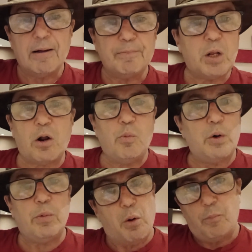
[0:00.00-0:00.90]
they
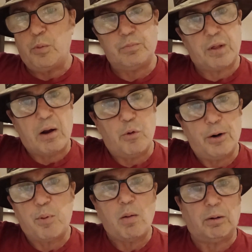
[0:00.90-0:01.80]
weren't a
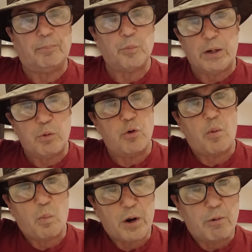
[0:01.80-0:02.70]
problem. We
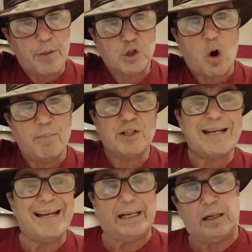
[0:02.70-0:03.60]
were in the top
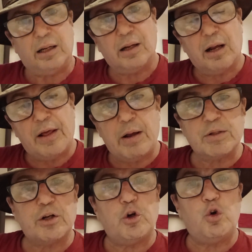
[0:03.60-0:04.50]
10. And that
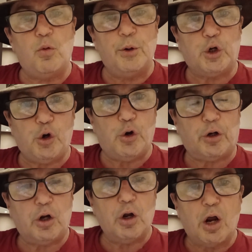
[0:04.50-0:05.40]
was under Norman
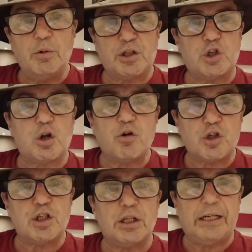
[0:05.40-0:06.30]
Kirk, who was a
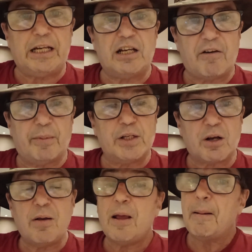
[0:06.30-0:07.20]
socialist-leaning government.
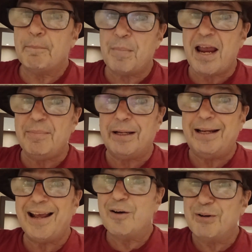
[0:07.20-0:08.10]
So
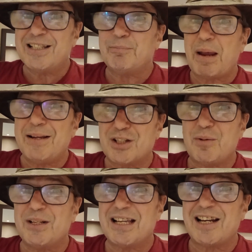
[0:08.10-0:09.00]
maybe it's time
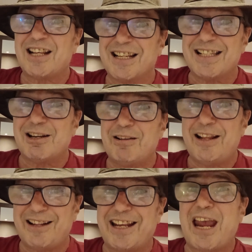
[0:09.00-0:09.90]
we start to considering
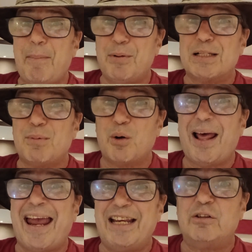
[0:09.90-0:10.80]
that the capitalist model
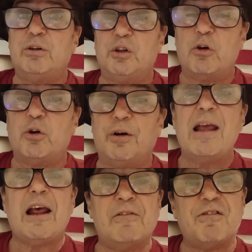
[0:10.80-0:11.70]
ain't doing too good.
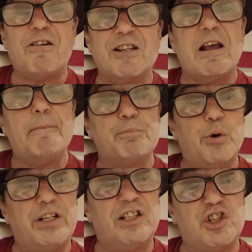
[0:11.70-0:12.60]
As far as
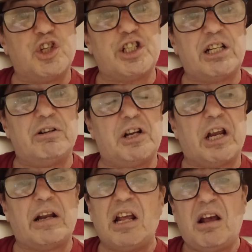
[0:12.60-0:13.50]
pointing to Jacinda Ardern
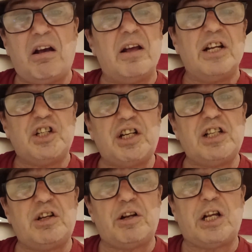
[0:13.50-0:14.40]
again, she's
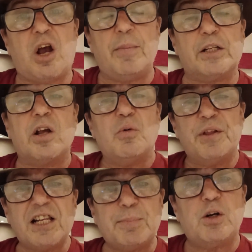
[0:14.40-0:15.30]
a dirty communist. Well,
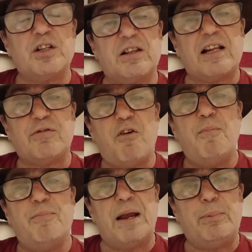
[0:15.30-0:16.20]
that's because that's for
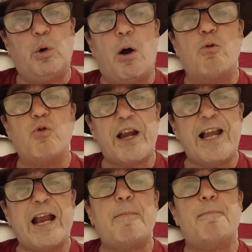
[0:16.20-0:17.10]
people who are
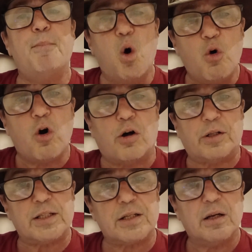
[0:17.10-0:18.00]
redneck
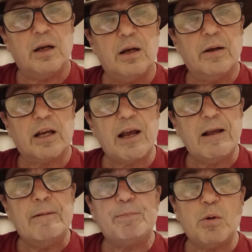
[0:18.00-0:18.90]
morons. Okay?
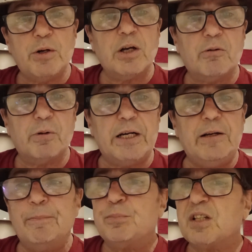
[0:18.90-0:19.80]
Do you want to go and
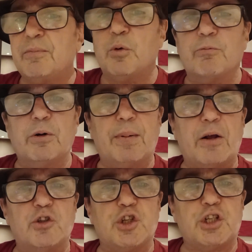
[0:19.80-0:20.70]
read something
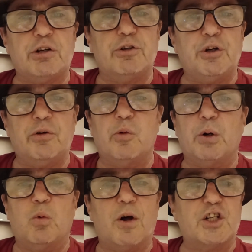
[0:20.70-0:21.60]
about Jacinda Ardern, the
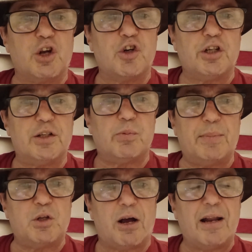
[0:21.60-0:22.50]
Worldwide Socialist
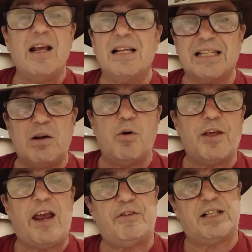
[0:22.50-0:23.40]
website, see what
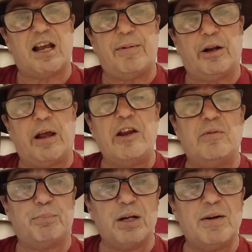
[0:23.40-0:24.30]
they have to say about her, and
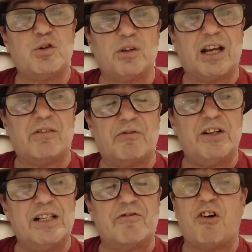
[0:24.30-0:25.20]
you're pretty much
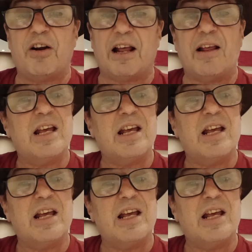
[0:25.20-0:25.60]
convinced, find out,